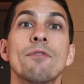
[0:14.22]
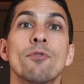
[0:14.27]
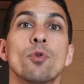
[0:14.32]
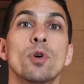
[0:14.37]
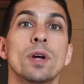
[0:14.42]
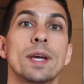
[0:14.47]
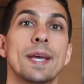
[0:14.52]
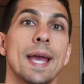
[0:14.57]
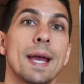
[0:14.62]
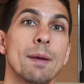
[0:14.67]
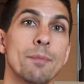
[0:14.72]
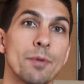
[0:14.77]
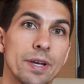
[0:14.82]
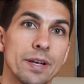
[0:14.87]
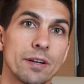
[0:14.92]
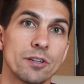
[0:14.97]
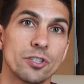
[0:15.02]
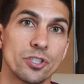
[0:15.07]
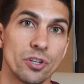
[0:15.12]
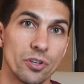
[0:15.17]
everyone, Camber
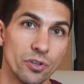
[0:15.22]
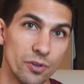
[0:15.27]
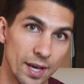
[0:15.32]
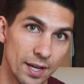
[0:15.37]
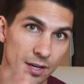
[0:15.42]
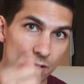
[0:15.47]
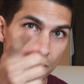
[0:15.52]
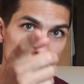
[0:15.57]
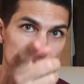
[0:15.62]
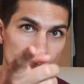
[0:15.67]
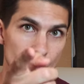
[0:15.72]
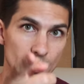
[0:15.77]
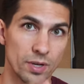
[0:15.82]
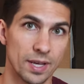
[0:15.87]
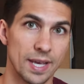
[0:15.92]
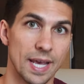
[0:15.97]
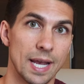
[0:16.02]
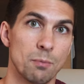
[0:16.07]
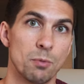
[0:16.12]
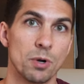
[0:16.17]
here, showing you how to use your
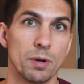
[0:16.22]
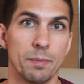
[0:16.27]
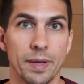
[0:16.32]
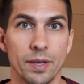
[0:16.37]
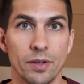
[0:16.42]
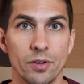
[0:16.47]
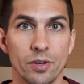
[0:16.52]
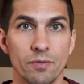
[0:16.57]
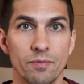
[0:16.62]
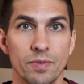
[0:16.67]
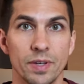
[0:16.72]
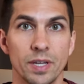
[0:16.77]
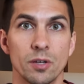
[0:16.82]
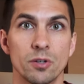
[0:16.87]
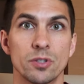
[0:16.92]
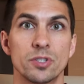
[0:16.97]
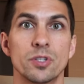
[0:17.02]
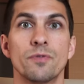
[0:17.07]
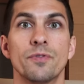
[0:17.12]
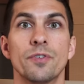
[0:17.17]
camera to make good
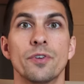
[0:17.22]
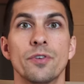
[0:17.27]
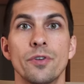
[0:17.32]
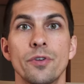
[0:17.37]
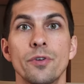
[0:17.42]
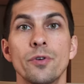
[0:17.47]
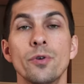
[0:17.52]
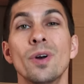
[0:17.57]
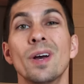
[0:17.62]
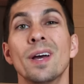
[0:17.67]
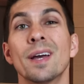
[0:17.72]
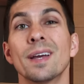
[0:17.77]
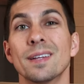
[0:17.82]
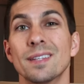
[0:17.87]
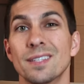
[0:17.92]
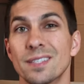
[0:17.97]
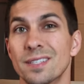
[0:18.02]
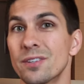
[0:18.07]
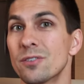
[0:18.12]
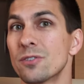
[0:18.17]
videos. So if you're new,
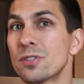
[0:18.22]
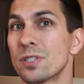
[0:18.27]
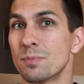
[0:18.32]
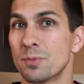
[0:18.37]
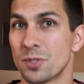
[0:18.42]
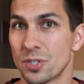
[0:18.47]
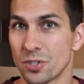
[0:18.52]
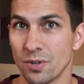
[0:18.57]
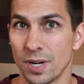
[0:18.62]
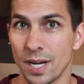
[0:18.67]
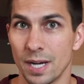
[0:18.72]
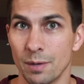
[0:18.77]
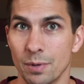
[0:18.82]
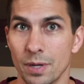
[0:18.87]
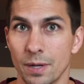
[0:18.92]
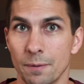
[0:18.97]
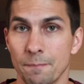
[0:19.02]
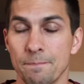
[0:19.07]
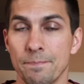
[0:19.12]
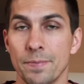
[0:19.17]
consider
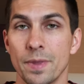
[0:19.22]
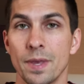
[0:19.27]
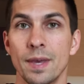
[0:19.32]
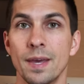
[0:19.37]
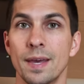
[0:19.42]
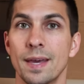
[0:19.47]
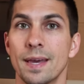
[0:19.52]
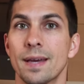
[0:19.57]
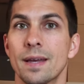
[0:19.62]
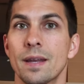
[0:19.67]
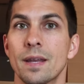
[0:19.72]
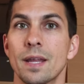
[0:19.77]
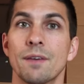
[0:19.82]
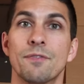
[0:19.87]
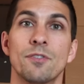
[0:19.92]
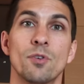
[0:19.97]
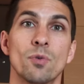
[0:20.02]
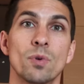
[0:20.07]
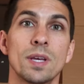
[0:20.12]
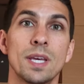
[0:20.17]
subscribing. And
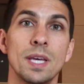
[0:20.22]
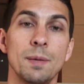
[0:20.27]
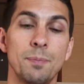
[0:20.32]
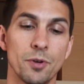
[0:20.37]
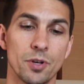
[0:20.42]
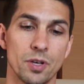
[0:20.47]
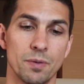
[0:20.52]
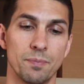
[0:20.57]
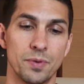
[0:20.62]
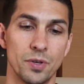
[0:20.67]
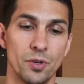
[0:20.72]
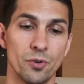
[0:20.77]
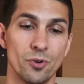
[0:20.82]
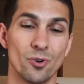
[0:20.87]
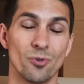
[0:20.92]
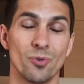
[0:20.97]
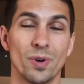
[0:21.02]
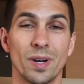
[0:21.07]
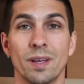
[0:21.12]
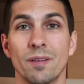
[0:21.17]
if you want to keep your
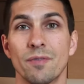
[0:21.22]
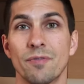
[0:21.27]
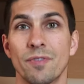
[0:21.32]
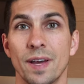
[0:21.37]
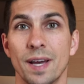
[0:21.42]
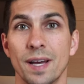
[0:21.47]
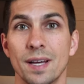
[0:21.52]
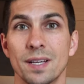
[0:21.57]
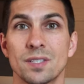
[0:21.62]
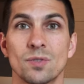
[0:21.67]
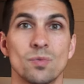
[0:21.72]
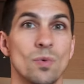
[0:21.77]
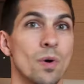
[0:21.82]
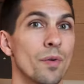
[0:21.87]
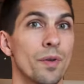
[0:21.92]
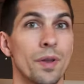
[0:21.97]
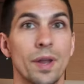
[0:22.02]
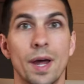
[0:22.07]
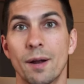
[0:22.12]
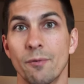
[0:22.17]
computer running fast
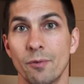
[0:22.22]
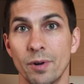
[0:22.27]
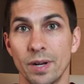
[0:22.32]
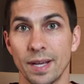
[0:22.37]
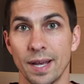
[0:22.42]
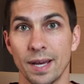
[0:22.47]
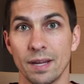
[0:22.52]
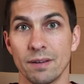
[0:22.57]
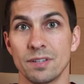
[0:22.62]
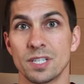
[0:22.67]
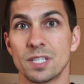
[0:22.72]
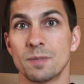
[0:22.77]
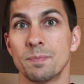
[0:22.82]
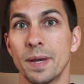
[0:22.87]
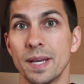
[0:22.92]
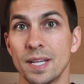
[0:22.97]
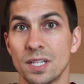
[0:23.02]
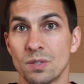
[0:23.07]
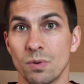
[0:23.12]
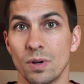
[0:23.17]
while not running out of
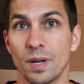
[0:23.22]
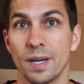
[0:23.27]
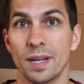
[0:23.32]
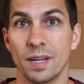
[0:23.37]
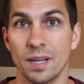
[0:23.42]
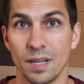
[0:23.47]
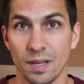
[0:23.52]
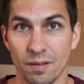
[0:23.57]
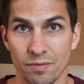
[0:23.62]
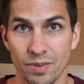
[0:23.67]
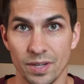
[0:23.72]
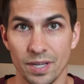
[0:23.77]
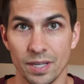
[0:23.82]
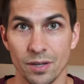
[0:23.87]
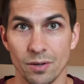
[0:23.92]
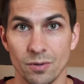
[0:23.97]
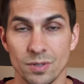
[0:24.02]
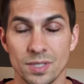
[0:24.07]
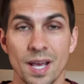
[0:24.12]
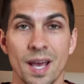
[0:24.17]
space while editing
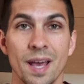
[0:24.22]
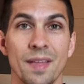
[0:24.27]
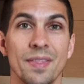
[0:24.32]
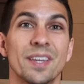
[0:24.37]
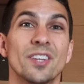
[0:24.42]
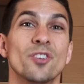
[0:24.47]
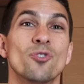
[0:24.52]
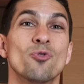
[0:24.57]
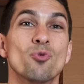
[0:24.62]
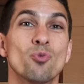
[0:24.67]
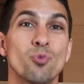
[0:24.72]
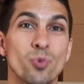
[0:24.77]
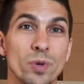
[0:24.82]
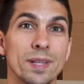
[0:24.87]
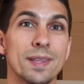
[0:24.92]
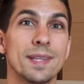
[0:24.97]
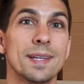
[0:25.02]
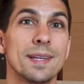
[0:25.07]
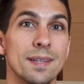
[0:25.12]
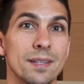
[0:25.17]
videos, then you
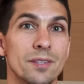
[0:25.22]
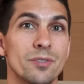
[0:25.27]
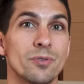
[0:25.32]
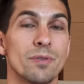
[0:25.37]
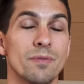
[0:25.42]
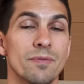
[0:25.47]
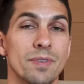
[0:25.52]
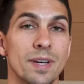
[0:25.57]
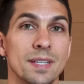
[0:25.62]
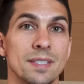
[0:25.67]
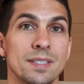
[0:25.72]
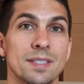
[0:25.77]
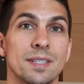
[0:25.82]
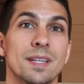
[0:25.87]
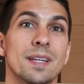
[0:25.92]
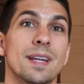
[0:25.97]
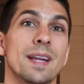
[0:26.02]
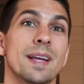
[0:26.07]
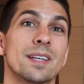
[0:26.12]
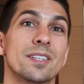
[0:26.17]
really need to invest
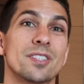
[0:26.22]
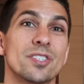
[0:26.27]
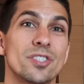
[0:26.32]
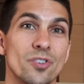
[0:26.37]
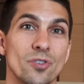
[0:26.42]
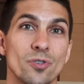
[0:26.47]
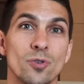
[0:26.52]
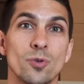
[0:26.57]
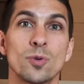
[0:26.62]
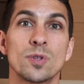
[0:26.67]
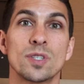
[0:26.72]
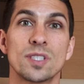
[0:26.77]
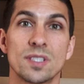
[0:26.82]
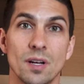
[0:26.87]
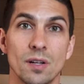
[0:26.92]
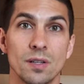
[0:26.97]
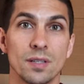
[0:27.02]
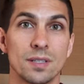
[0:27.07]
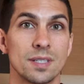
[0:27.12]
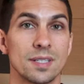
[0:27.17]
in an external
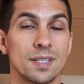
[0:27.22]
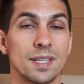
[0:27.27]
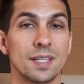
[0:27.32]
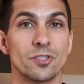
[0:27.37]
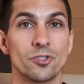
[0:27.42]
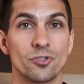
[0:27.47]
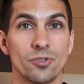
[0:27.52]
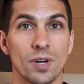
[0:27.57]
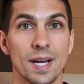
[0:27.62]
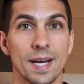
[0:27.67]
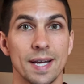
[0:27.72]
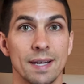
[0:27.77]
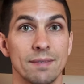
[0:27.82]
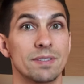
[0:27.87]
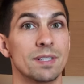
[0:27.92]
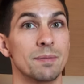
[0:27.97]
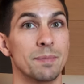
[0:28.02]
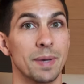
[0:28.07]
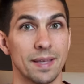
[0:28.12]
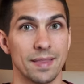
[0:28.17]
solid state
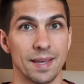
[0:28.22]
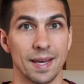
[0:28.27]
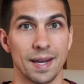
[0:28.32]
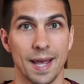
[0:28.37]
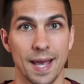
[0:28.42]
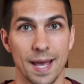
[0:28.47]
drive to make that